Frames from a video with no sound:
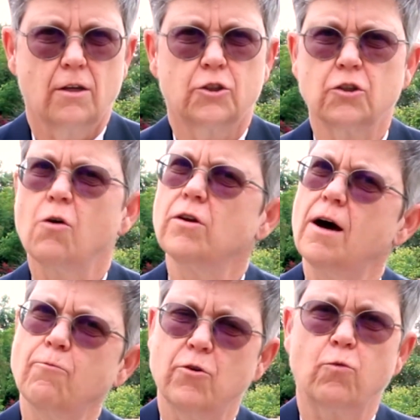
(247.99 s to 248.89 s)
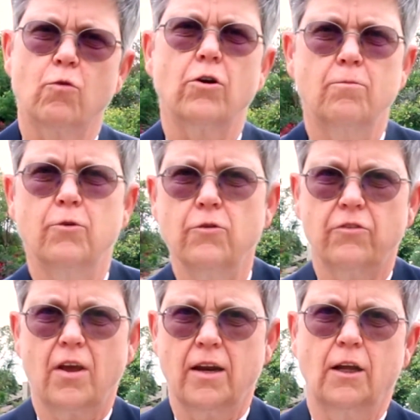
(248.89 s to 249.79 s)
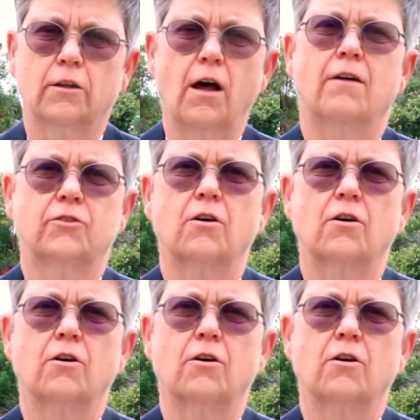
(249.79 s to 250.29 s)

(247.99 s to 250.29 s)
showed up with work boots and gloves